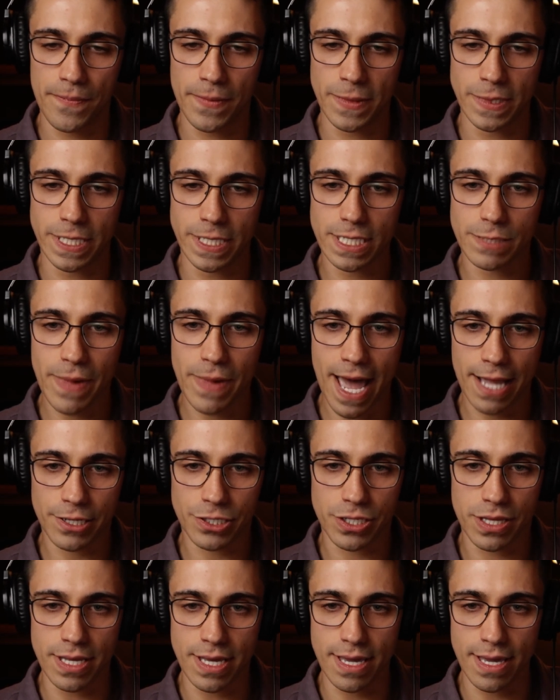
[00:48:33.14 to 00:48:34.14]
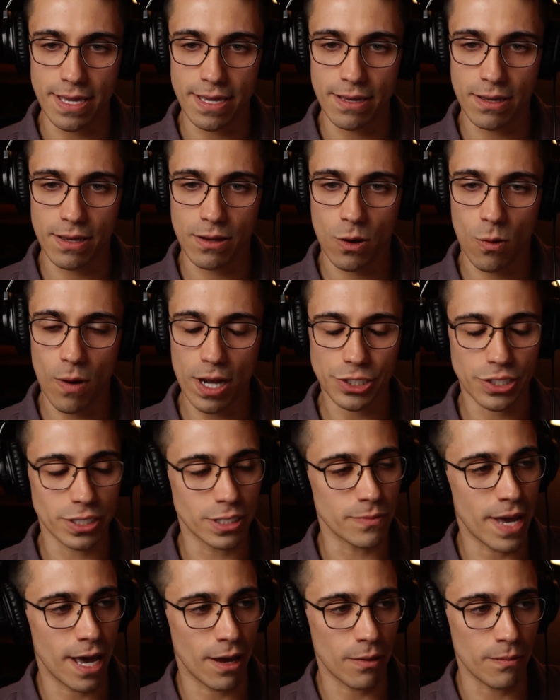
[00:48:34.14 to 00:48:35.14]
dispatch the questions
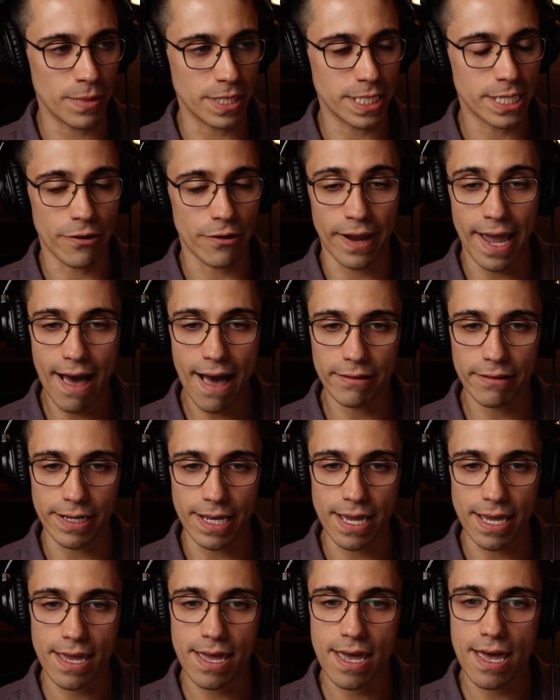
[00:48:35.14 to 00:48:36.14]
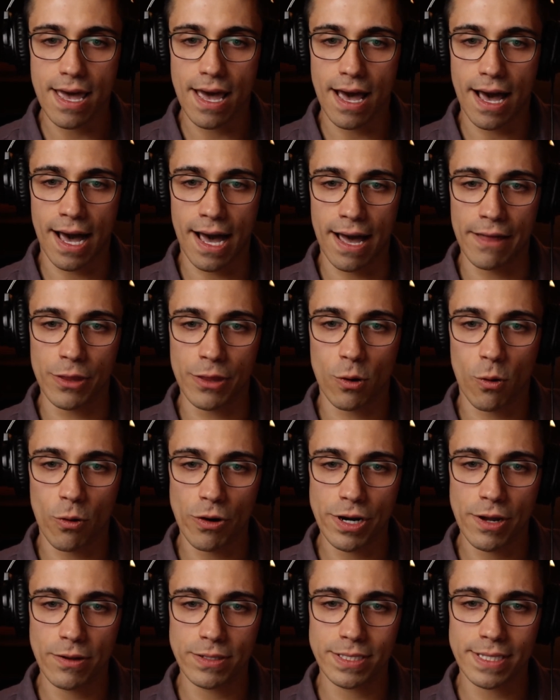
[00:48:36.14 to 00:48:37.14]
about materiality, the
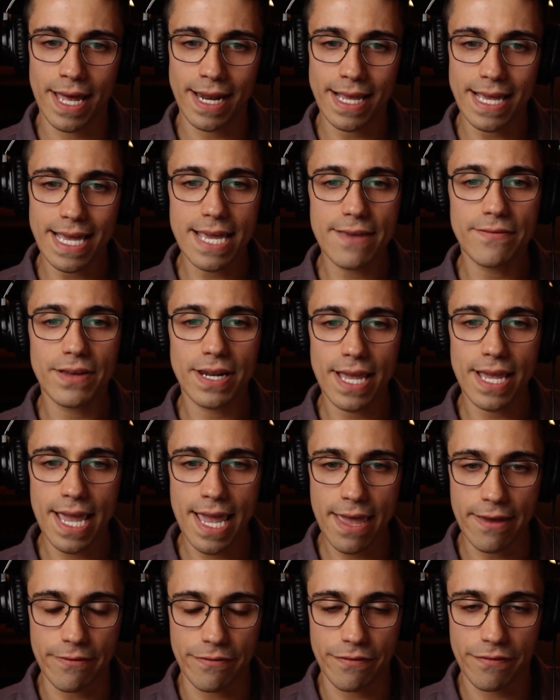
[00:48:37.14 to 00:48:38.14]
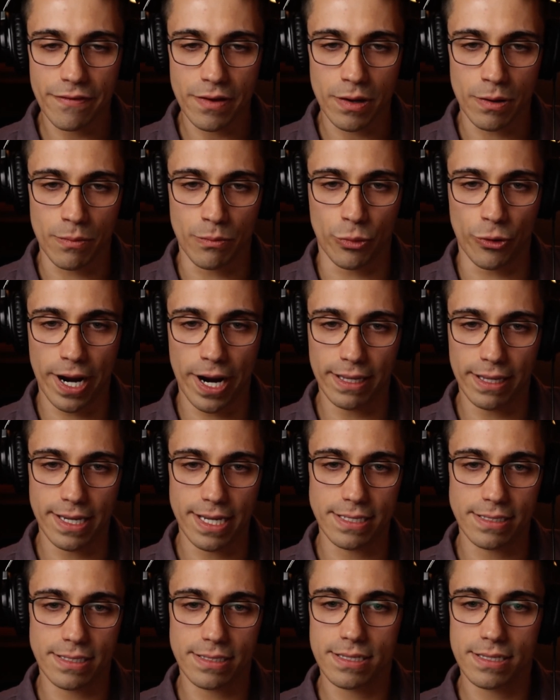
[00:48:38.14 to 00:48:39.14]
court notes that even if
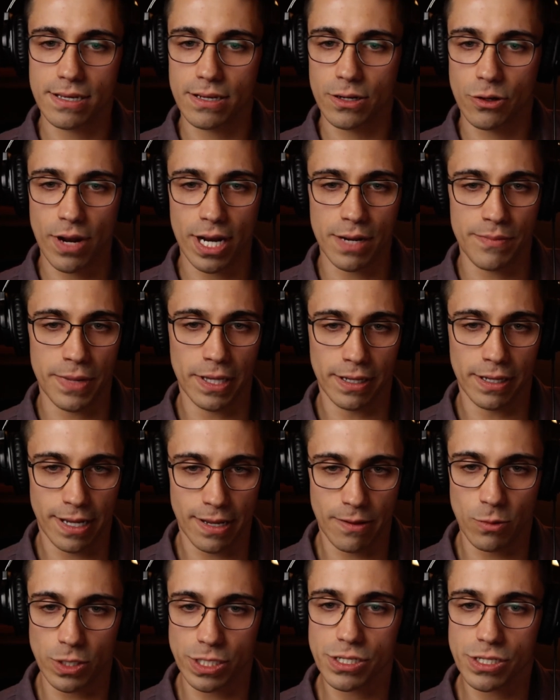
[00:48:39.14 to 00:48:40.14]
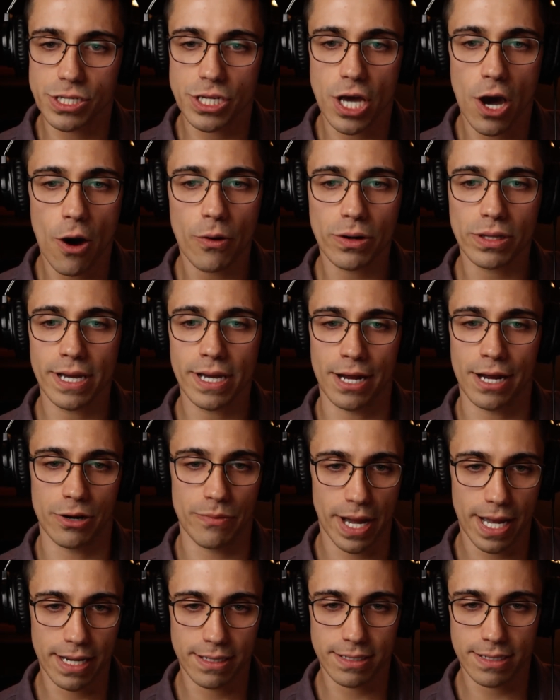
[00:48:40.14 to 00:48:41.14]
Braley's credibility was totally
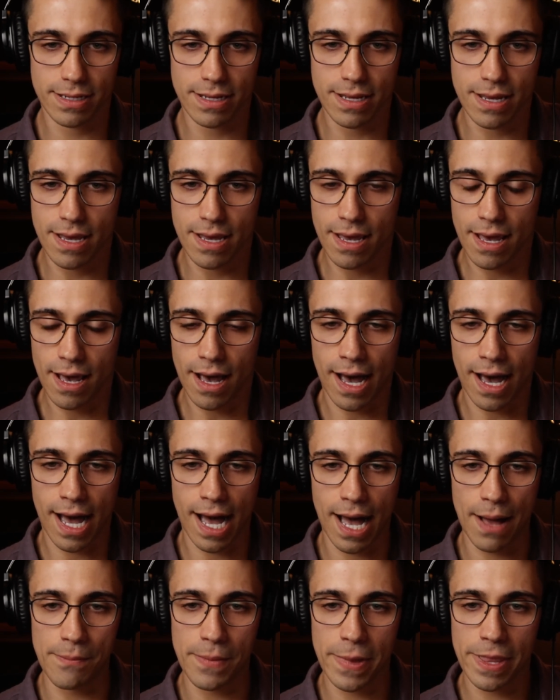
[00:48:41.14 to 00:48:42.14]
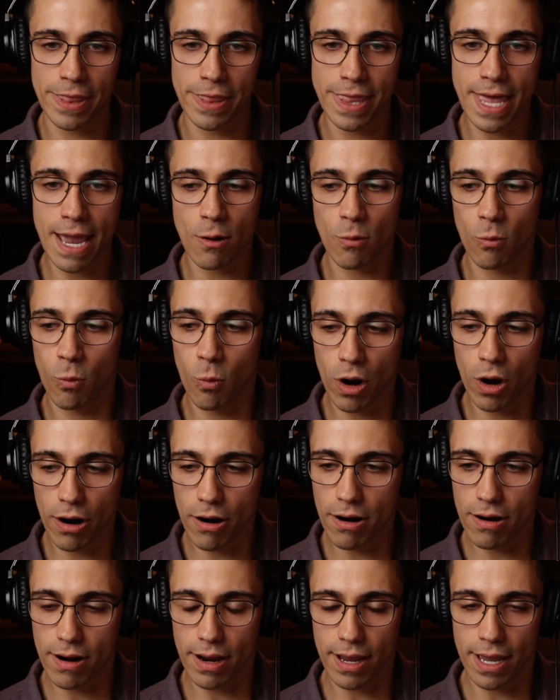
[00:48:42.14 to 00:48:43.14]
undermined, there
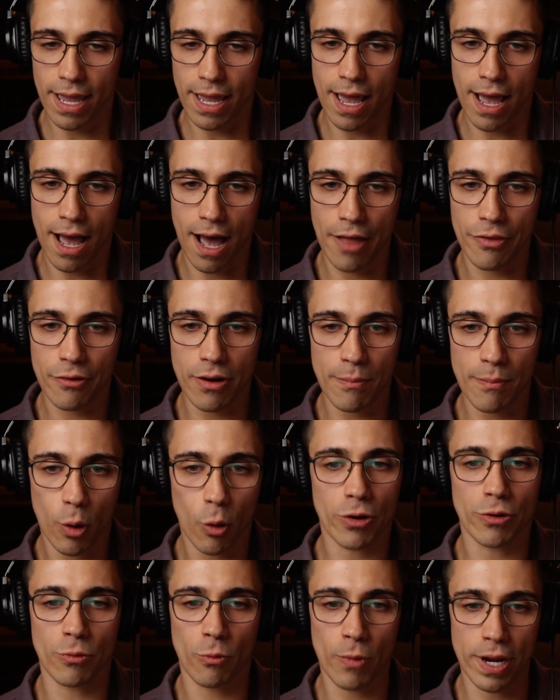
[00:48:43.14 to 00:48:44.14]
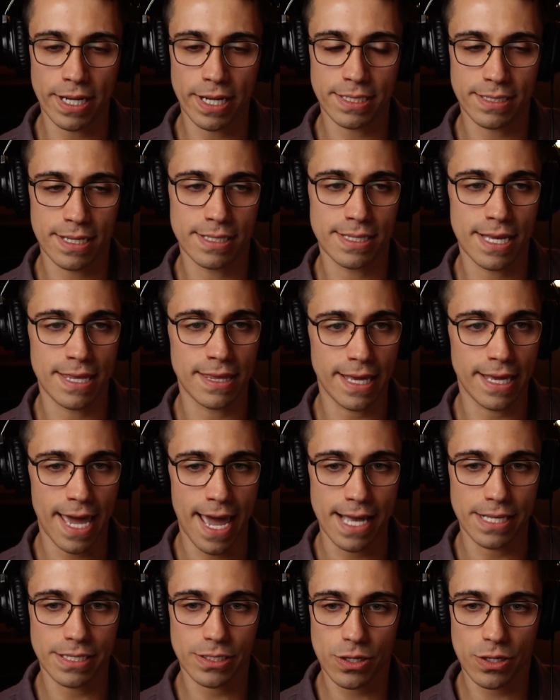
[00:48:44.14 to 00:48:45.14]
were other important witnesses in the
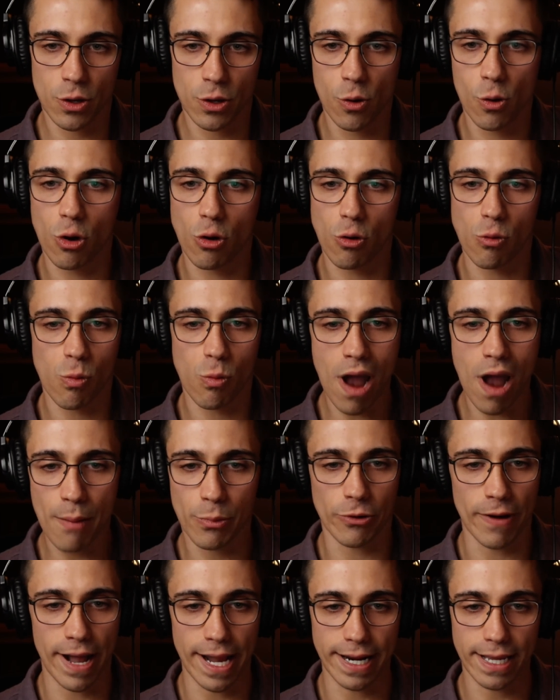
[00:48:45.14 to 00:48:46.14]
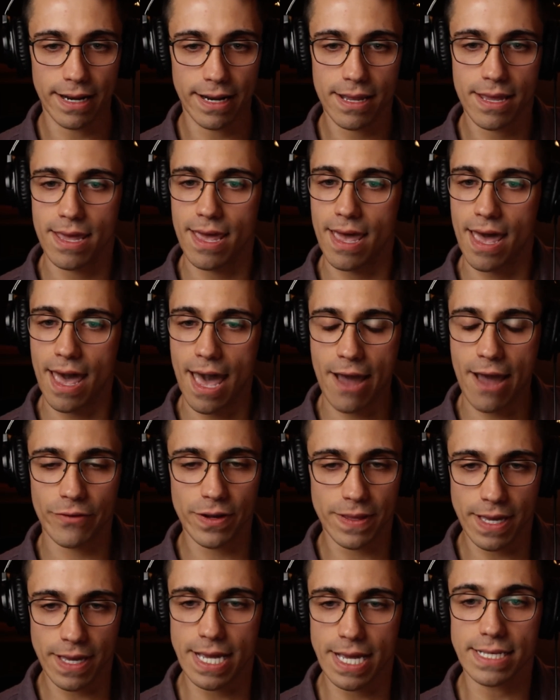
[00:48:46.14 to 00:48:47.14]
case who corroborated
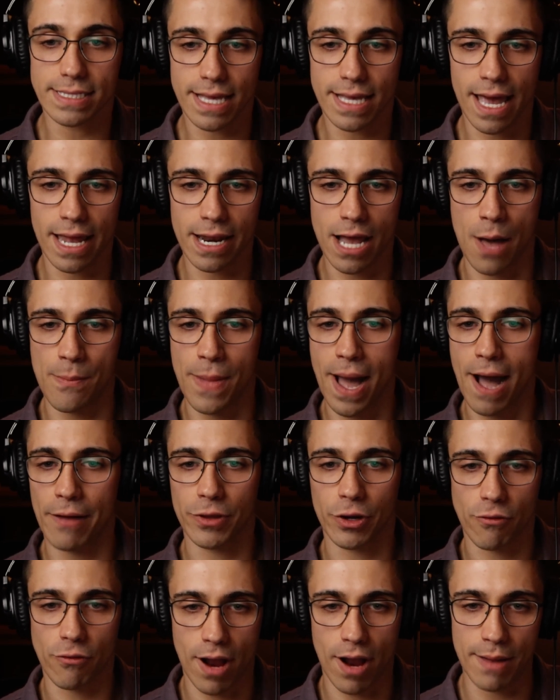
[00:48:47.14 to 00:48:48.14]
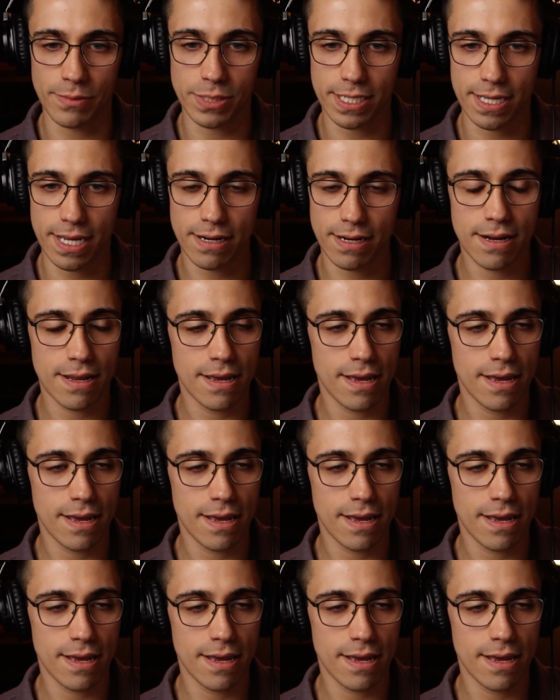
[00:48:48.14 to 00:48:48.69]
everything he said about the crime scene,